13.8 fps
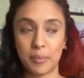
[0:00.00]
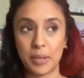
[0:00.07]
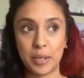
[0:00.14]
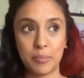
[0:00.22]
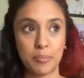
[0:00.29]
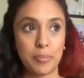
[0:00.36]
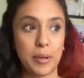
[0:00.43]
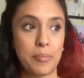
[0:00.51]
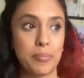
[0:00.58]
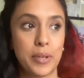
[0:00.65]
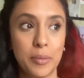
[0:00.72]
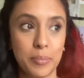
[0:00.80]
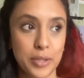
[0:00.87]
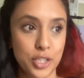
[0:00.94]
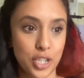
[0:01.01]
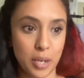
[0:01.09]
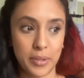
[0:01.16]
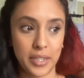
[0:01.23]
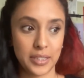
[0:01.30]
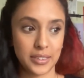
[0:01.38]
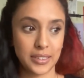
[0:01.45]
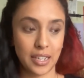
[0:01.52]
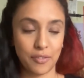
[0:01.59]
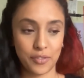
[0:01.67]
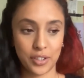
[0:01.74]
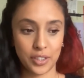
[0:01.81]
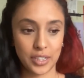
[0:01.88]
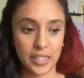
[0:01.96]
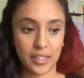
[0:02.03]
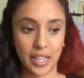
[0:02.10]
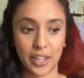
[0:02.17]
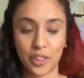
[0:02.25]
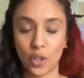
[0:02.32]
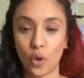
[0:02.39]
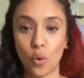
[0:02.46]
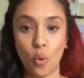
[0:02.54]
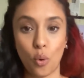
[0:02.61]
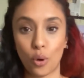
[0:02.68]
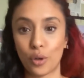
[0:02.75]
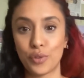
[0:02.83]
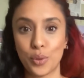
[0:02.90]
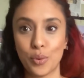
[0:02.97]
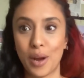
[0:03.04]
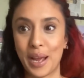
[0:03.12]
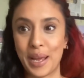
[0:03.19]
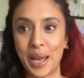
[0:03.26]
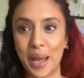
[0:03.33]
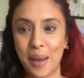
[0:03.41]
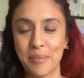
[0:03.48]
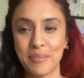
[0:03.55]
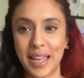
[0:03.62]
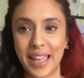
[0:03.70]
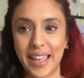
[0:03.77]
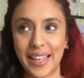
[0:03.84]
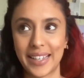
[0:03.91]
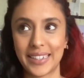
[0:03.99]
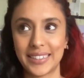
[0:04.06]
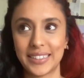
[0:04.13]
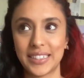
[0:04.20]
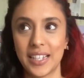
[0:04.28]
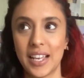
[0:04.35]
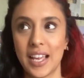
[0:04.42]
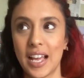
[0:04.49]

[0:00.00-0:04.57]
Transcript: I mean, being Punjabi is definitely like the core of who I am, and